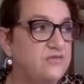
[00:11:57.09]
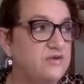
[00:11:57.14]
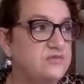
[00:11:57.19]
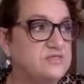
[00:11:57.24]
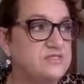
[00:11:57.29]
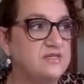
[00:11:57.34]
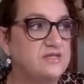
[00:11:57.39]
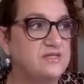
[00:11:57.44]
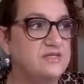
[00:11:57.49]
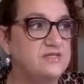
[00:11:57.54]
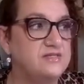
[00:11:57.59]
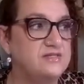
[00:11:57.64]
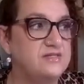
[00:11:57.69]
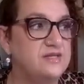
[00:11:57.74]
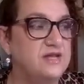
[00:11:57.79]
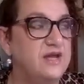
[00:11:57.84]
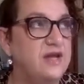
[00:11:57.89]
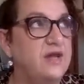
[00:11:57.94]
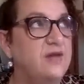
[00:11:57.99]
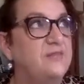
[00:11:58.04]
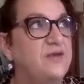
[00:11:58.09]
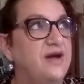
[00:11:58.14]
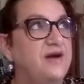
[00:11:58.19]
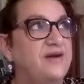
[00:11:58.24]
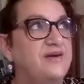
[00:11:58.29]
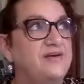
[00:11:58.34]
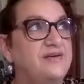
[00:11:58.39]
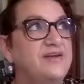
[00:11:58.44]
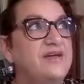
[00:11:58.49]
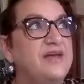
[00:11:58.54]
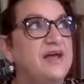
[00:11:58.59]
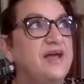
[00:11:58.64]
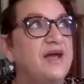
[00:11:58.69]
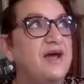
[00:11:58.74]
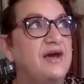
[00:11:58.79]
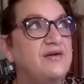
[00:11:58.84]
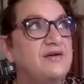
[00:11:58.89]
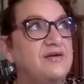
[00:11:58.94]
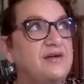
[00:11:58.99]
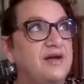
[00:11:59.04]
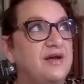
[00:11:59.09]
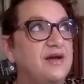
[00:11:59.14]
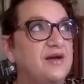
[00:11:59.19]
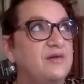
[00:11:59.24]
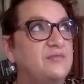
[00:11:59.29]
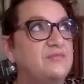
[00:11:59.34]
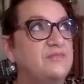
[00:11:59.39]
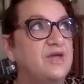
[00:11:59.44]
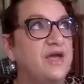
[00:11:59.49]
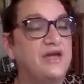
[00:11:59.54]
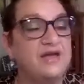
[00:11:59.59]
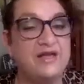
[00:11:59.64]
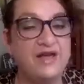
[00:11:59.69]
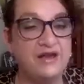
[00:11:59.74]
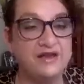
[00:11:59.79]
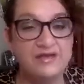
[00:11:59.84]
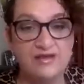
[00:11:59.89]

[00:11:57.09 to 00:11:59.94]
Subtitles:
I was thinking today about how I got to